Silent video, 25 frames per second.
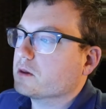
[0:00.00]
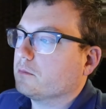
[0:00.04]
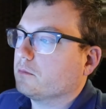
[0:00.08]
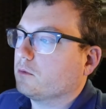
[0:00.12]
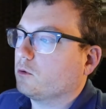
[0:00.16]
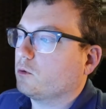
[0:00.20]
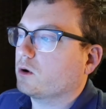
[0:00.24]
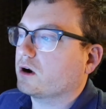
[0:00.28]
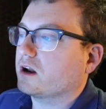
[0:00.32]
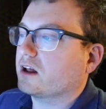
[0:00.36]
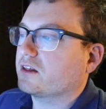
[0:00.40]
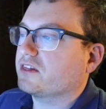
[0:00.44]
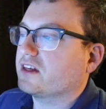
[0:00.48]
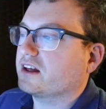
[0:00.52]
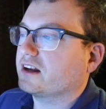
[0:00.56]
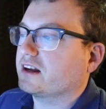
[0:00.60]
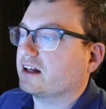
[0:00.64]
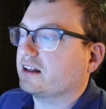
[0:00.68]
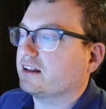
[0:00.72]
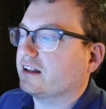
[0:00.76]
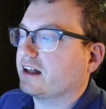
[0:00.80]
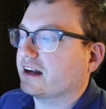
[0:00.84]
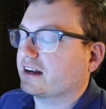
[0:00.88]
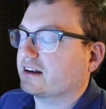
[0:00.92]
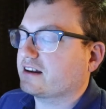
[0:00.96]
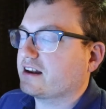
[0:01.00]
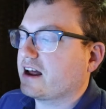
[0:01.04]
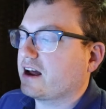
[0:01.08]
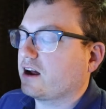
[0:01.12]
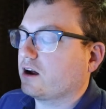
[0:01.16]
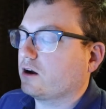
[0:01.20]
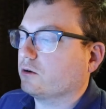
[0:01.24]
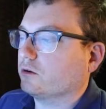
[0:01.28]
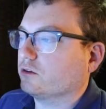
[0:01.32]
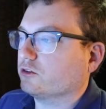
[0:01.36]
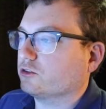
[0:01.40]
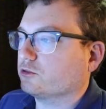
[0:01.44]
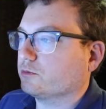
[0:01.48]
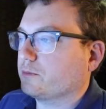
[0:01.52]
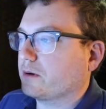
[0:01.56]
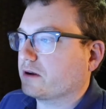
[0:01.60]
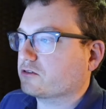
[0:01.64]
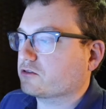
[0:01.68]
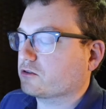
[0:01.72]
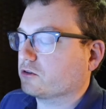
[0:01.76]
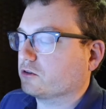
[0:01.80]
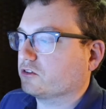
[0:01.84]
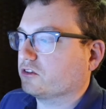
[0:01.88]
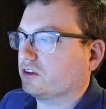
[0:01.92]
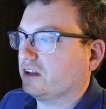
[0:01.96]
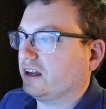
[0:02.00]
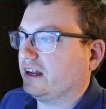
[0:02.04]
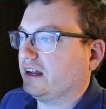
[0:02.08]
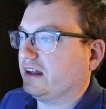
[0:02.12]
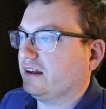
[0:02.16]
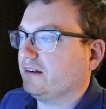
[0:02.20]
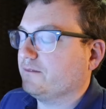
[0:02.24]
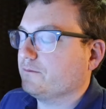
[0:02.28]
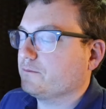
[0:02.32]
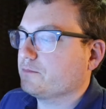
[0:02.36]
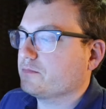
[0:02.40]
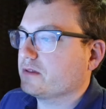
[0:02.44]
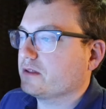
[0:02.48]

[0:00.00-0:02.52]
But what I think I lack now is specialty